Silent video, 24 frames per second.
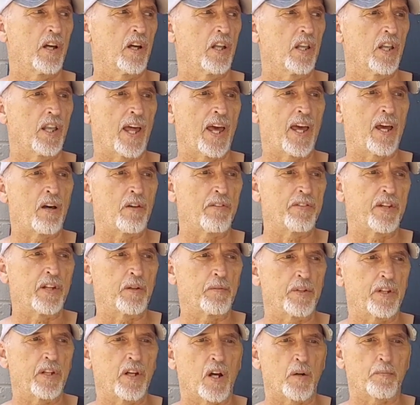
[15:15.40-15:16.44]
allow
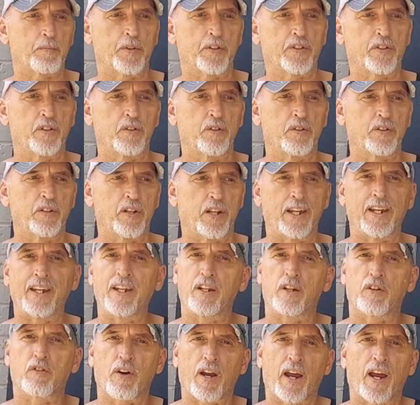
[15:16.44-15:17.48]
them the opportunity to
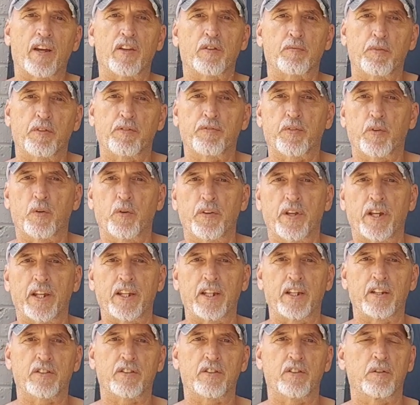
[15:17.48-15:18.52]
eat grass before they
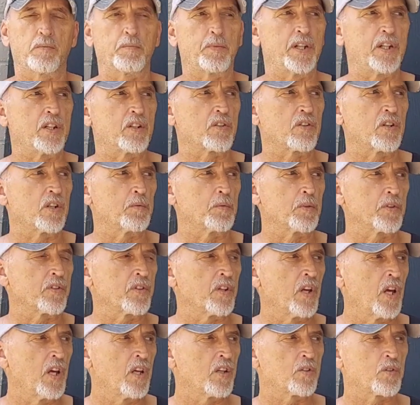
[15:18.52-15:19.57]
get to the meat crumbles.
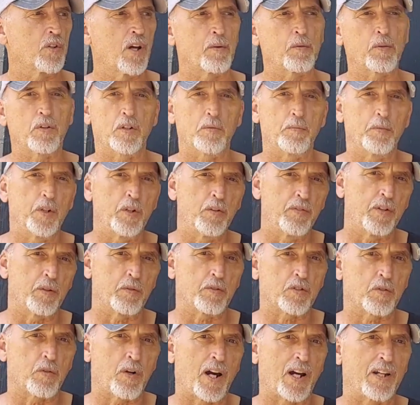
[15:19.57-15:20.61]
So I'm going to move
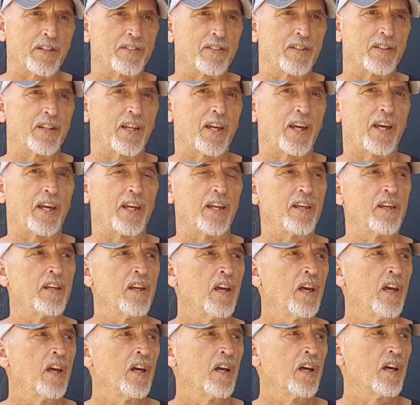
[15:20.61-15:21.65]
them twice a day
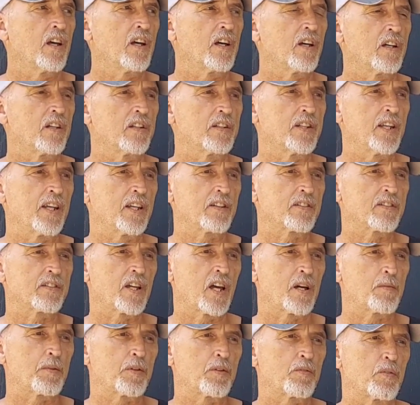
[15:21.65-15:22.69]
next
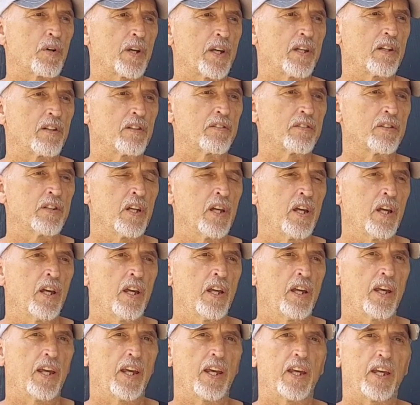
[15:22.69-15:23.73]
time around
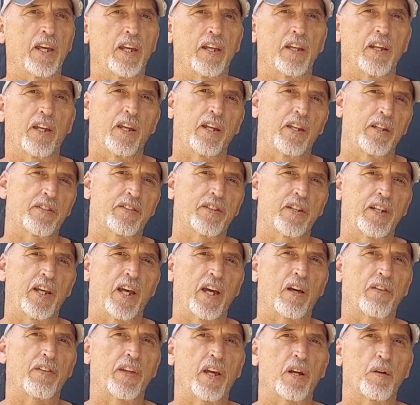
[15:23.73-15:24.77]
and see
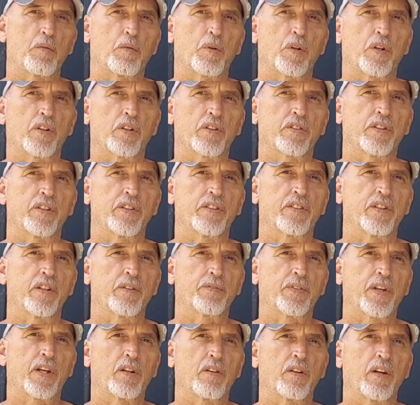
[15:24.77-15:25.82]
how that works and see
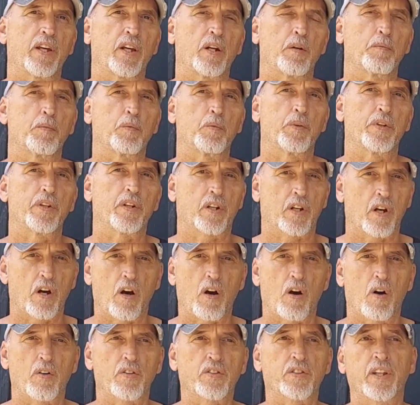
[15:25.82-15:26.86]
if that'll help with the
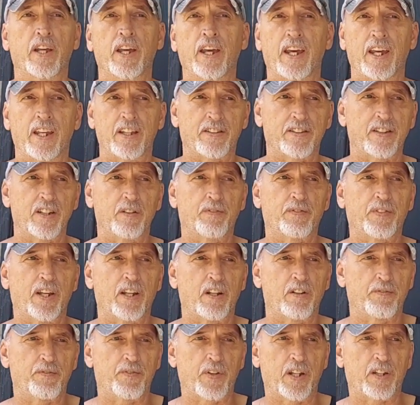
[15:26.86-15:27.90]
cost and see if
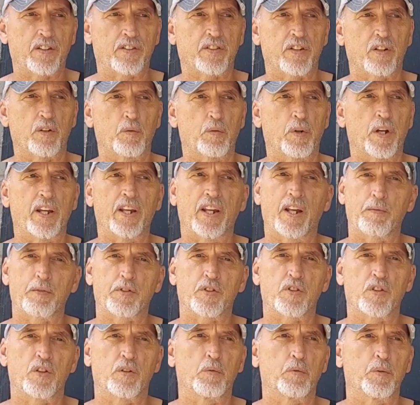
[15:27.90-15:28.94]
that affects their weight. I'm
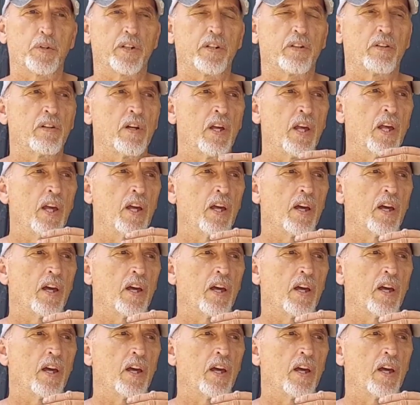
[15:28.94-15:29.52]
sure it will,